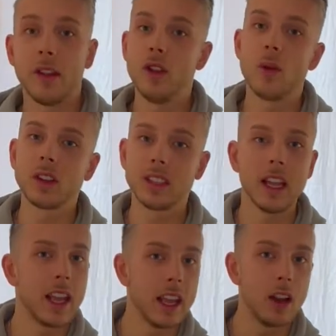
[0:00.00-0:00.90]
you are
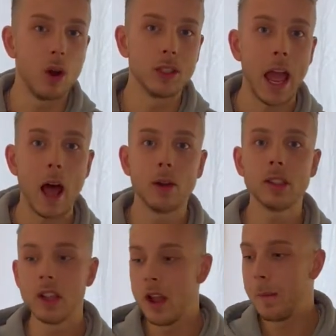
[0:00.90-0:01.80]
staying in
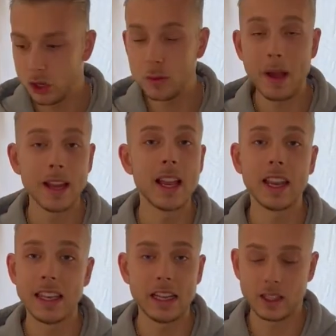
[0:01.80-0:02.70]
hotels, you might
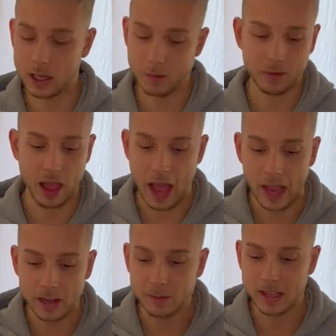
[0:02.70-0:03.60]
not need some of the
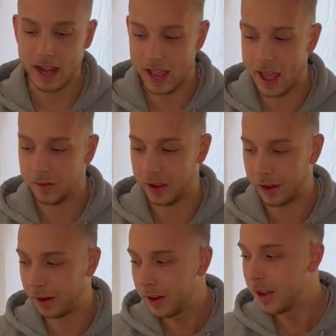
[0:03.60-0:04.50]
items that I have
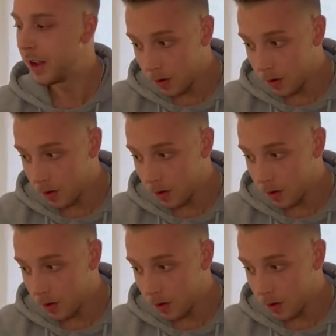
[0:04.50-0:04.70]
here.